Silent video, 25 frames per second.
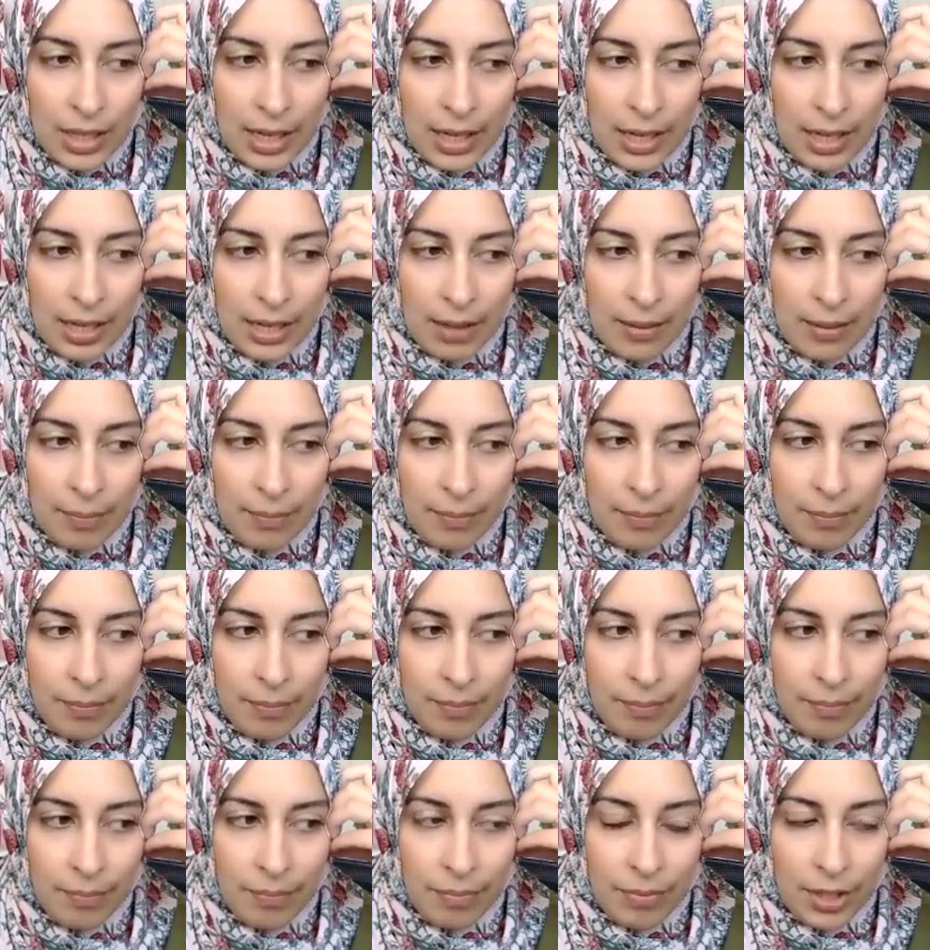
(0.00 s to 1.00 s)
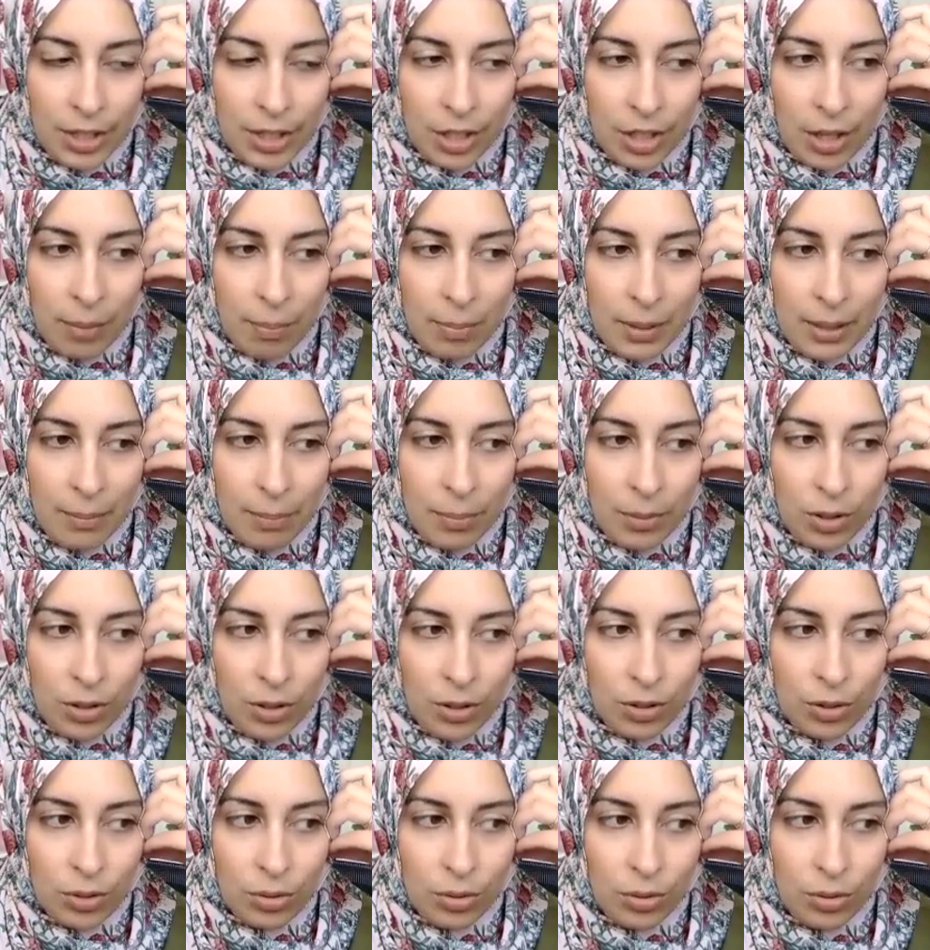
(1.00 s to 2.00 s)
There are
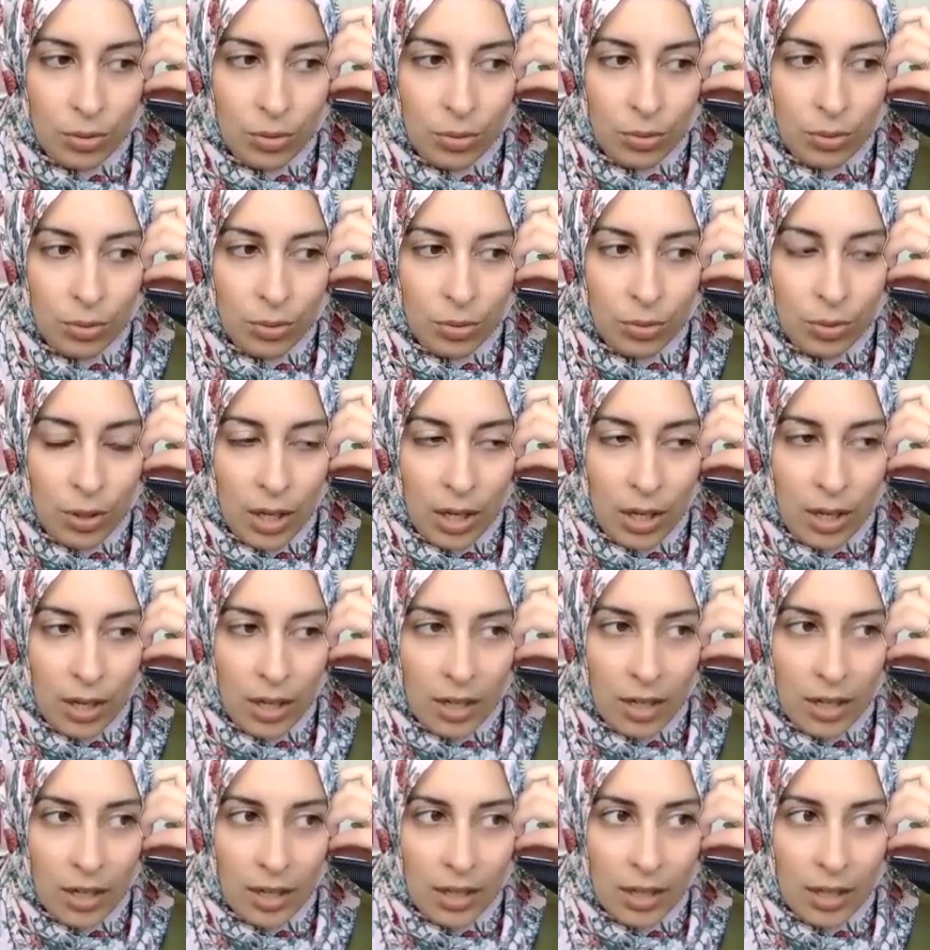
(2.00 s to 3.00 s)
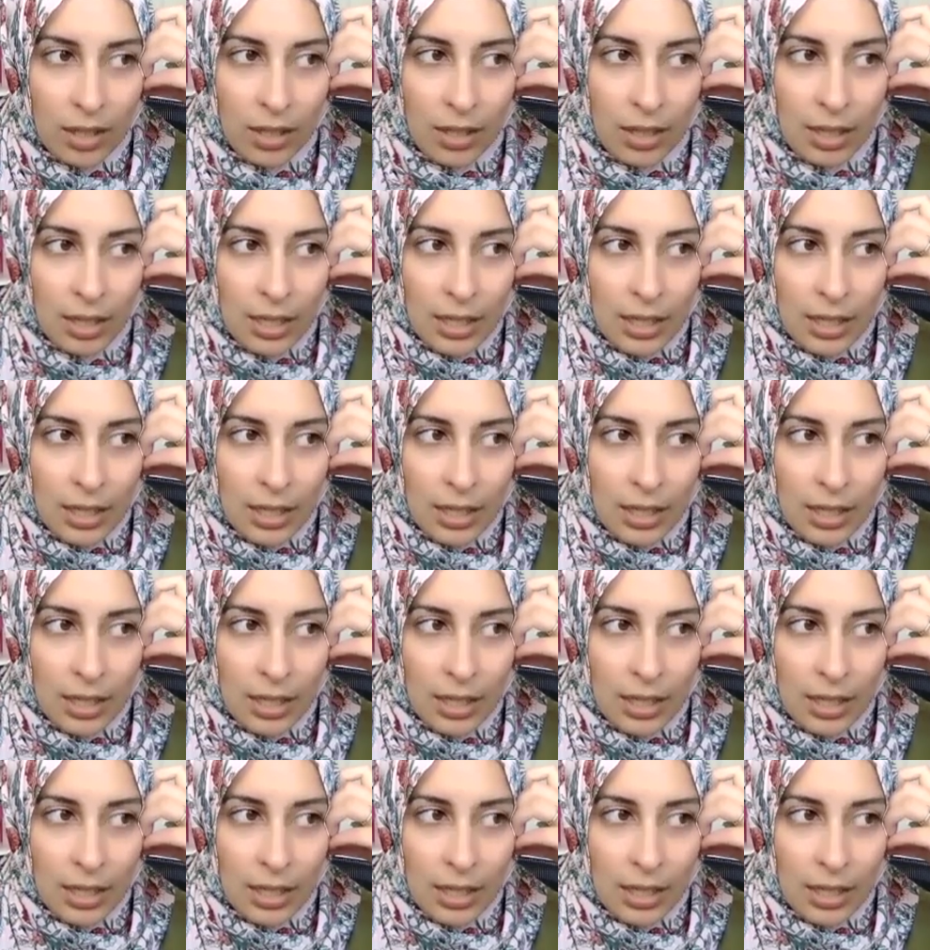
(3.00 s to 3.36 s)
people who are